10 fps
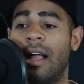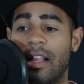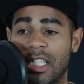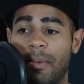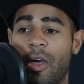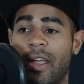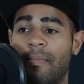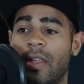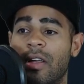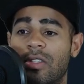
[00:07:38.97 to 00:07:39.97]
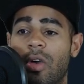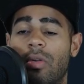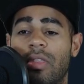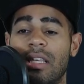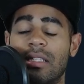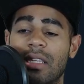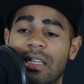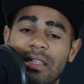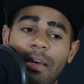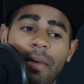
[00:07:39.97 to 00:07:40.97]
Let's keep going. So these, this
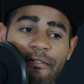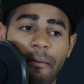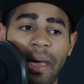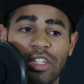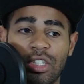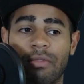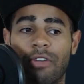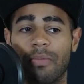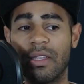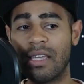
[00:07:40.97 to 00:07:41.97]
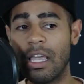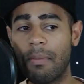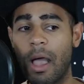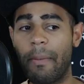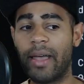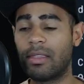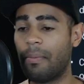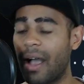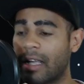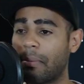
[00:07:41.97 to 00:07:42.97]
is some information from the team about the
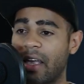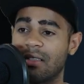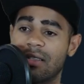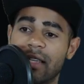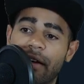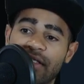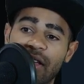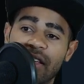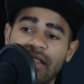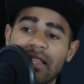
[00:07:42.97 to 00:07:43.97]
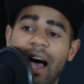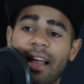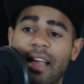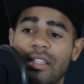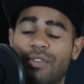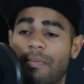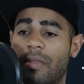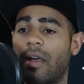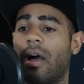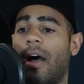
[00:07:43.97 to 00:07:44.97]
marketplace itself. So this is highlights from
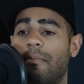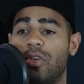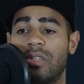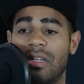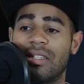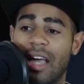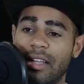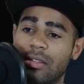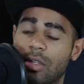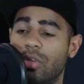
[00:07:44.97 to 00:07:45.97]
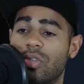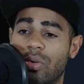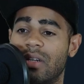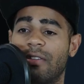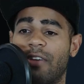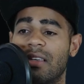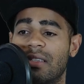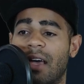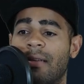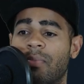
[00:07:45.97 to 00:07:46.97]
the um, user design, your user interface
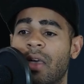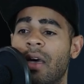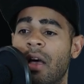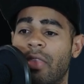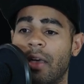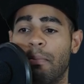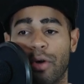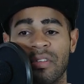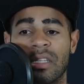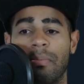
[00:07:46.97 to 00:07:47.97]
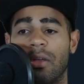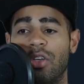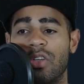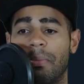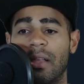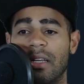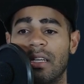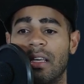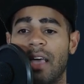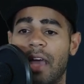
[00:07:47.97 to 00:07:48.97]
side that improves the
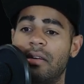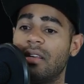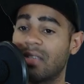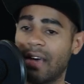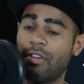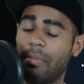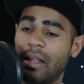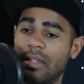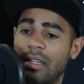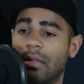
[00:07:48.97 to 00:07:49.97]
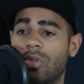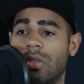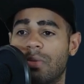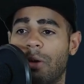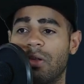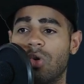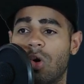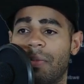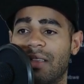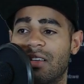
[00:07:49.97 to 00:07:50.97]
usability and discoverability. So it's probably
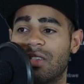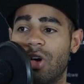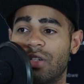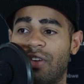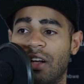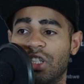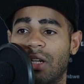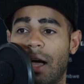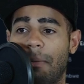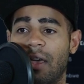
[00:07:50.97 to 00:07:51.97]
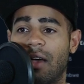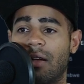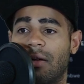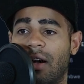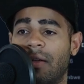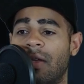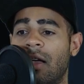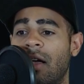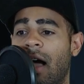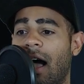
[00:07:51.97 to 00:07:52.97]
talking about the search function up here, right?
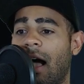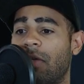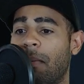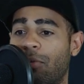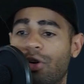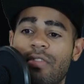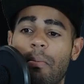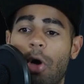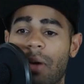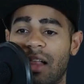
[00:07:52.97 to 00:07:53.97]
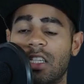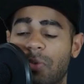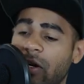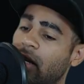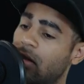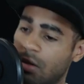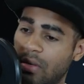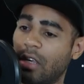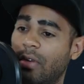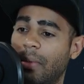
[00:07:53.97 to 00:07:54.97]
Um, improve the mobile experience.
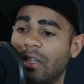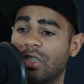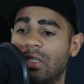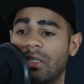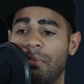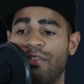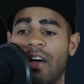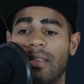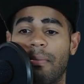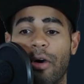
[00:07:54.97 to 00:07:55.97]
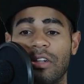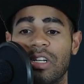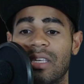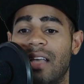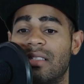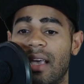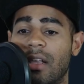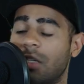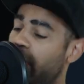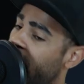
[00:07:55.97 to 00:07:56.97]
Thank you very much. Simplify the purchase and sale
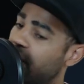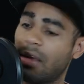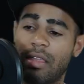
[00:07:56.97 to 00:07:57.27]
experience.